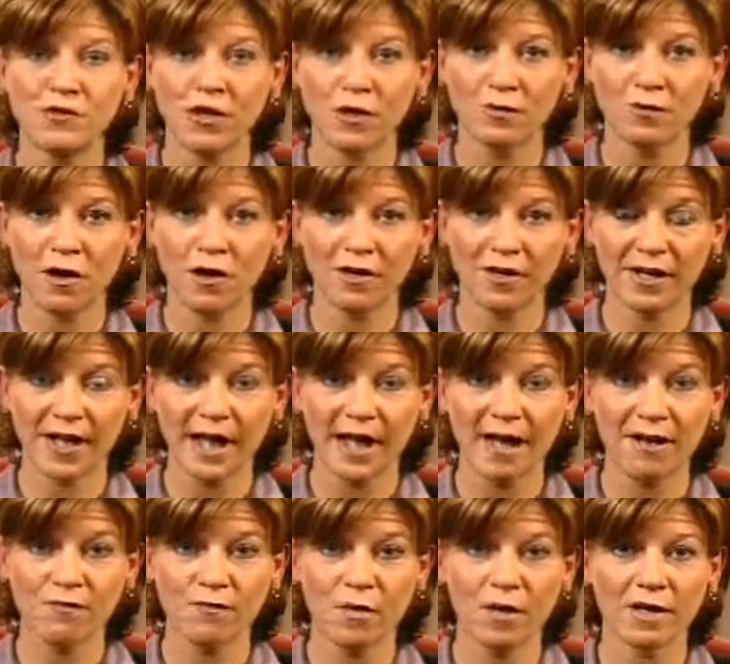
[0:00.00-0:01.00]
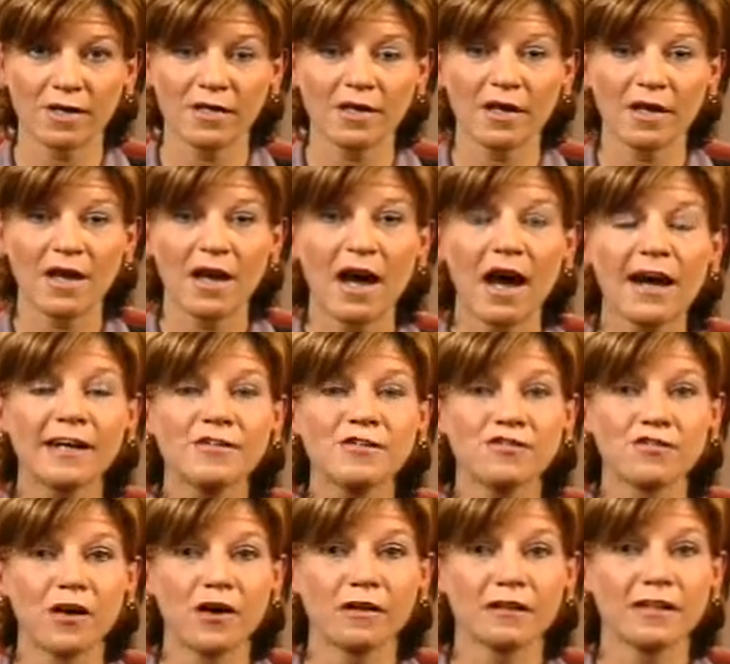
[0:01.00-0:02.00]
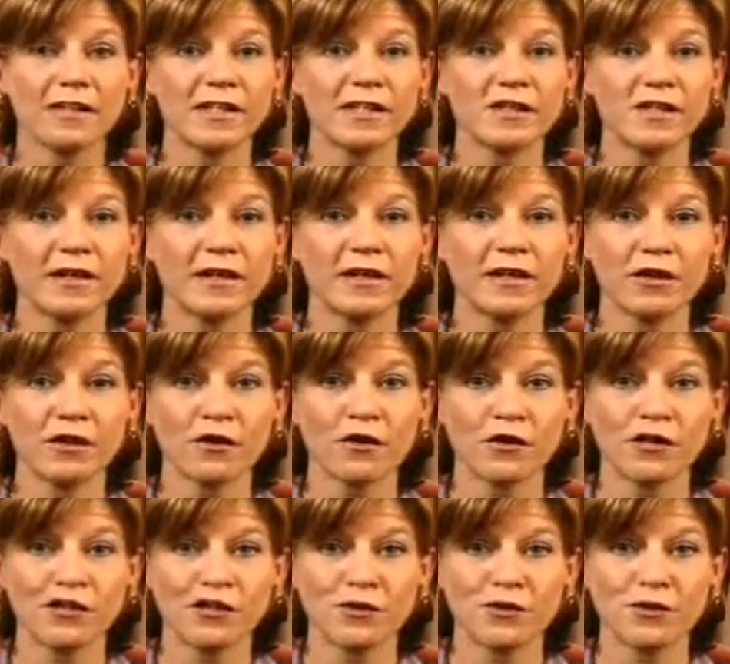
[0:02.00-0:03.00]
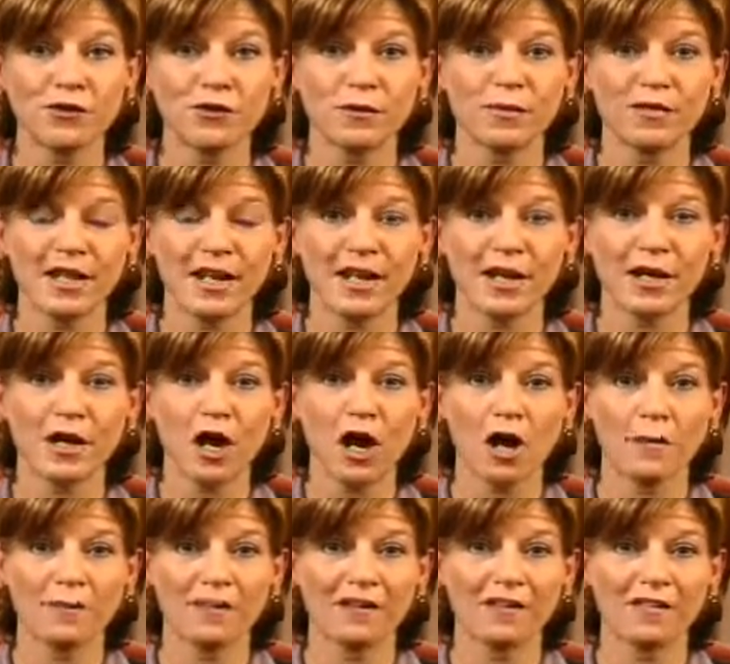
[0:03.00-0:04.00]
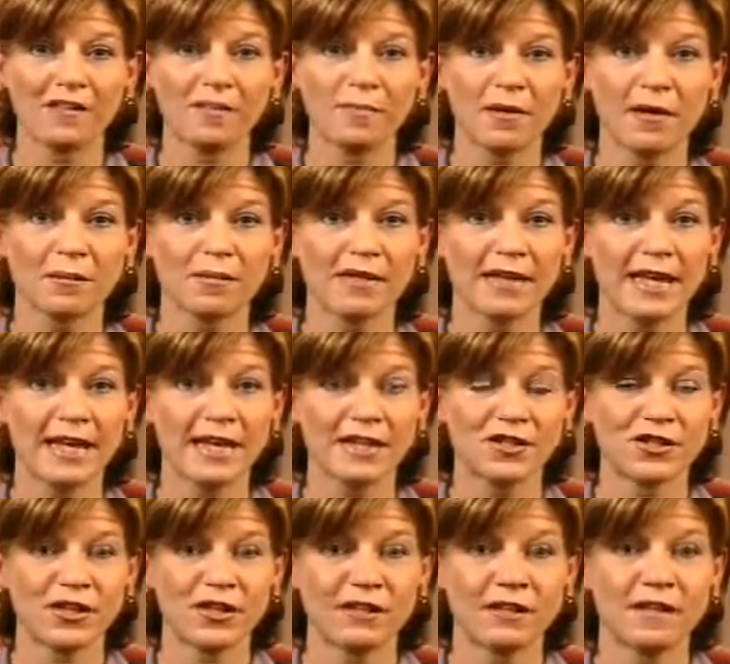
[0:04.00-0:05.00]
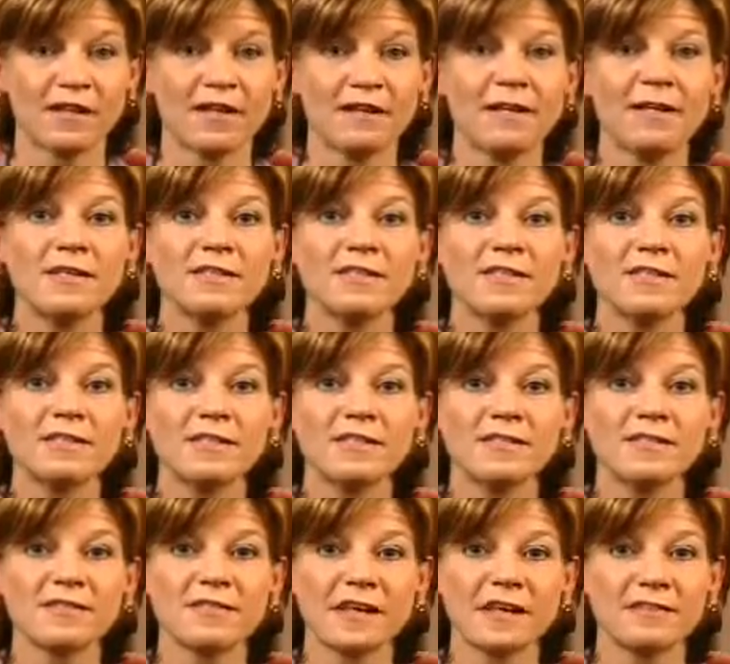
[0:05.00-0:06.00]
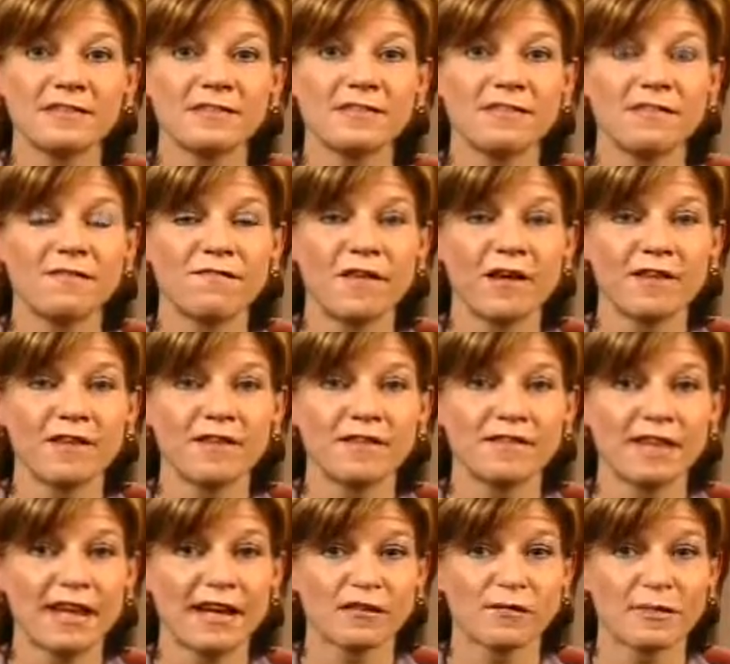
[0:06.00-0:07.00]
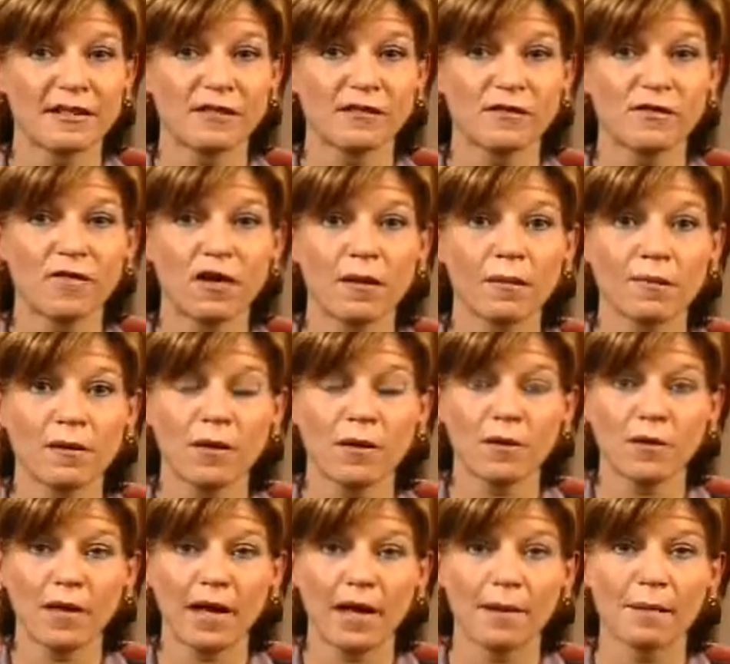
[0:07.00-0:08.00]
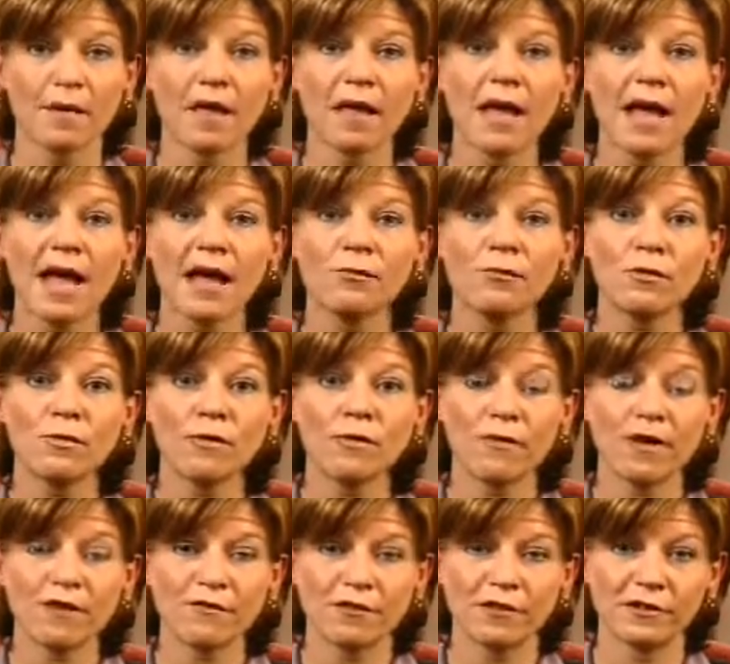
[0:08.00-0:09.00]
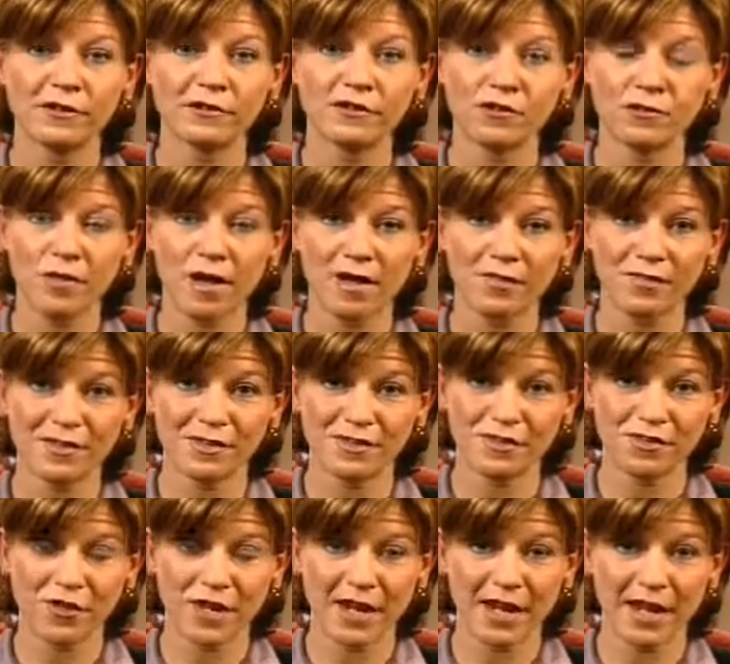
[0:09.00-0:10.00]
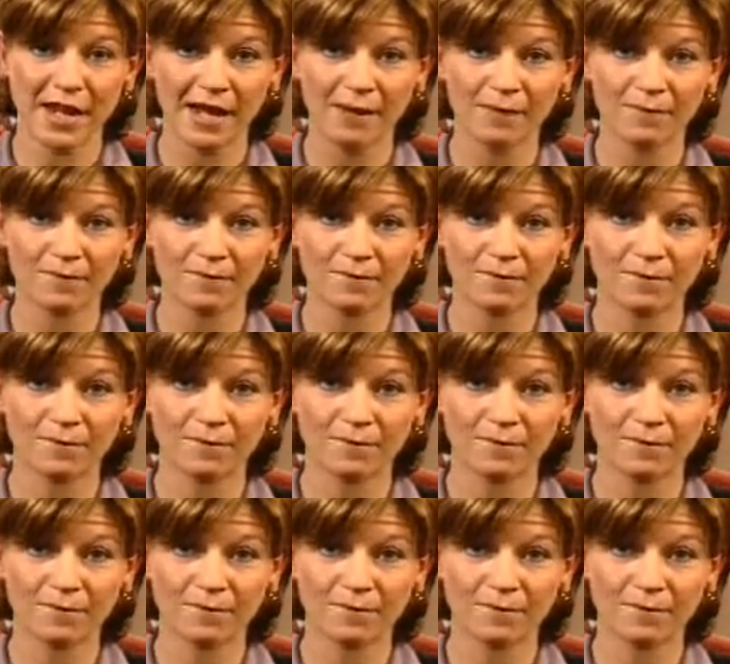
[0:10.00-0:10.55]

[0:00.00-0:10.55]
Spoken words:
you don't already have one, I strongly encourage you to obtain a copy of this publication since it discusses the various aspects of our program and will be referenced throughout this training.